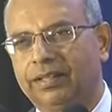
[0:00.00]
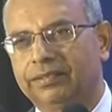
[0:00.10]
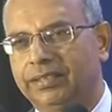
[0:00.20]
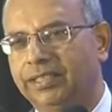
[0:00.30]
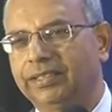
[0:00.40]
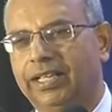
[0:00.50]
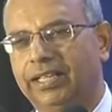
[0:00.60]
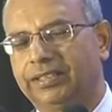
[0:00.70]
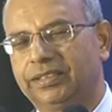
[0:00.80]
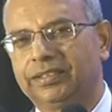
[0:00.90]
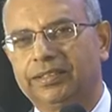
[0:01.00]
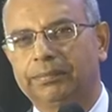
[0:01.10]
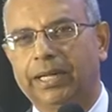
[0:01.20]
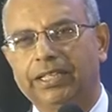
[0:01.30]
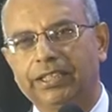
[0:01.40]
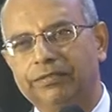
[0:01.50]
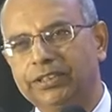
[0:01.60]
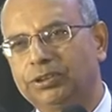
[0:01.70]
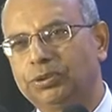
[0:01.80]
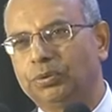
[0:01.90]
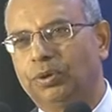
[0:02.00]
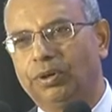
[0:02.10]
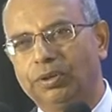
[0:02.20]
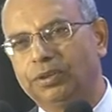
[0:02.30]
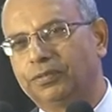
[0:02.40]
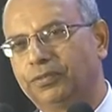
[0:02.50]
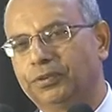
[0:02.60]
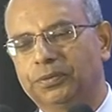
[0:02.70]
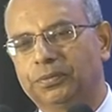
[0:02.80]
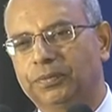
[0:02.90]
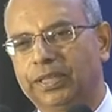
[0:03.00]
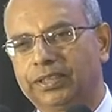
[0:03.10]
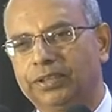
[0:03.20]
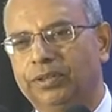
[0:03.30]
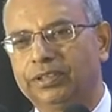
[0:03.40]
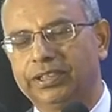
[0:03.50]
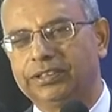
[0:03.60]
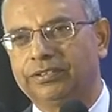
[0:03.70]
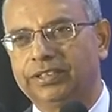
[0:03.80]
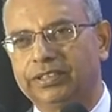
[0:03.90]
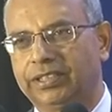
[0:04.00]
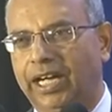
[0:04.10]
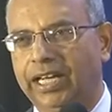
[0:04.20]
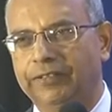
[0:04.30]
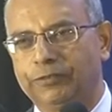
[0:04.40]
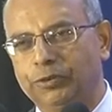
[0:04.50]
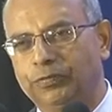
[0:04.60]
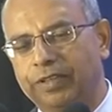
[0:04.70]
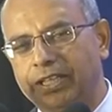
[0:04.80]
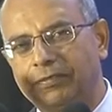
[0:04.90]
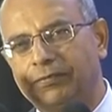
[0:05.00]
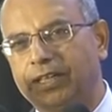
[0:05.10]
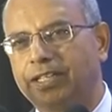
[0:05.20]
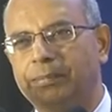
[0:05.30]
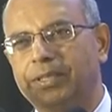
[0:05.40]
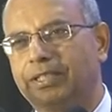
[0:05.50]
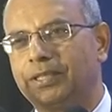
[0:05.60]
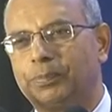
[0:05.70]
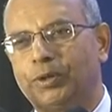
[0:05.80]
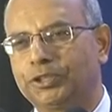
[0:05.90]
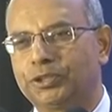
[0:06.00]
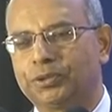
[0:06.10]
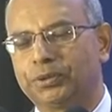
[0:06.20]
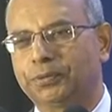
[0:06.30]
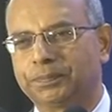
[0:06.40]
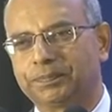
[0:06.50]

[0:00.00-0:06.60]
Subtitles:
thing that my request to all of you working on this region, I have two very fundamental points to you.